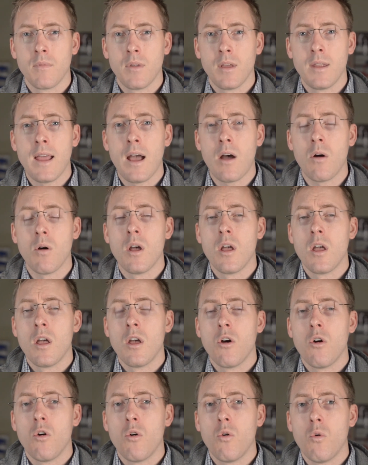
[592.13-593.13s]

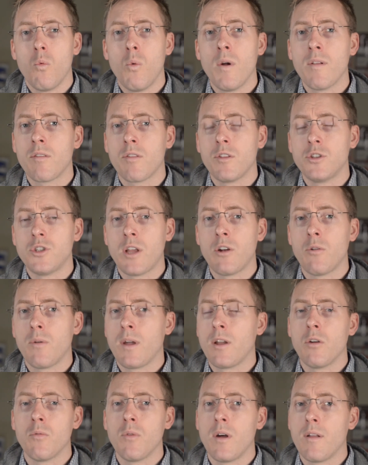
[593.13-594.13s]
Now, once the
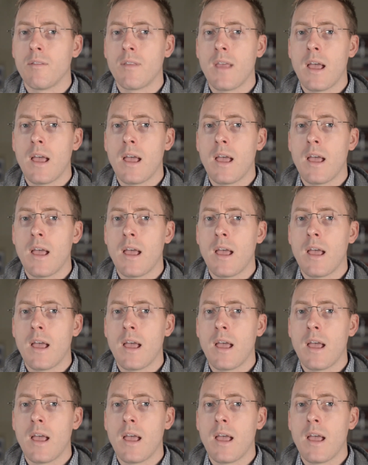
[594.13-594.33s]
generator runs